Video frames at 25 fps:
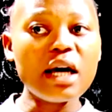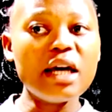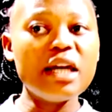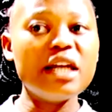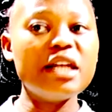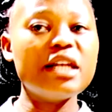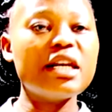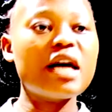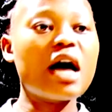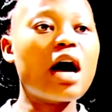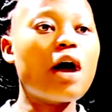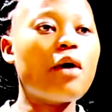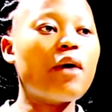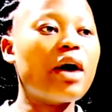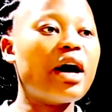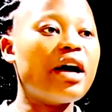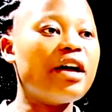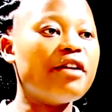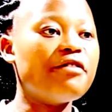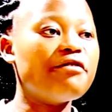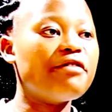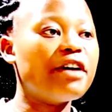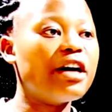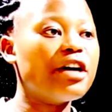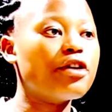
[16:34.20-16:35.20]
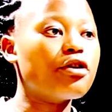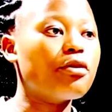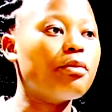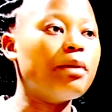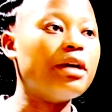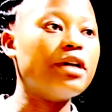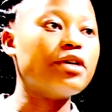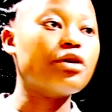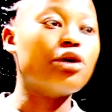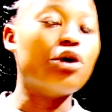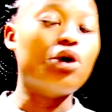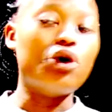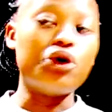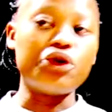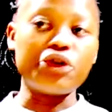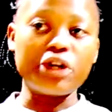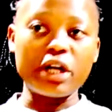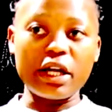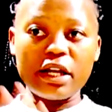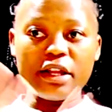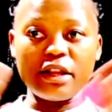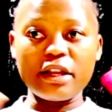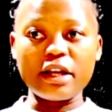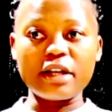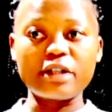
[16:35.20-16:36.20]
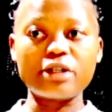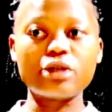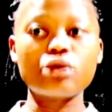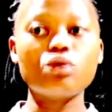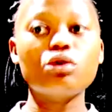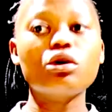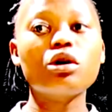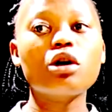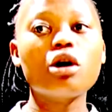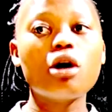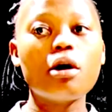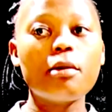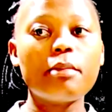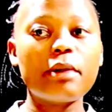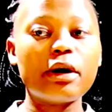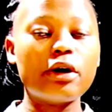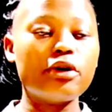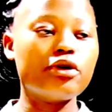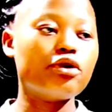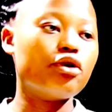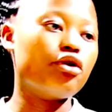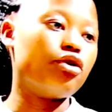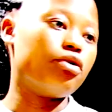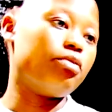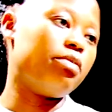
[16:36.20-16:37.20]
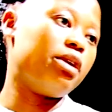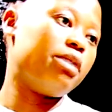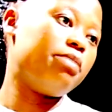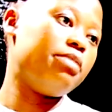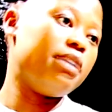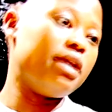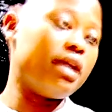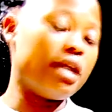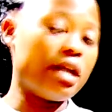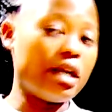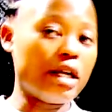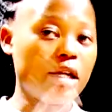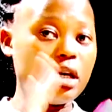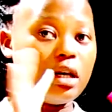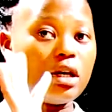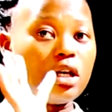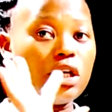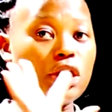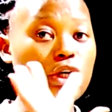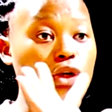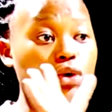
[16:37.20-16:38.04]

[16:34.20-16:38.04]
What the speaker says: in our environment, or in the school compound, or maybe in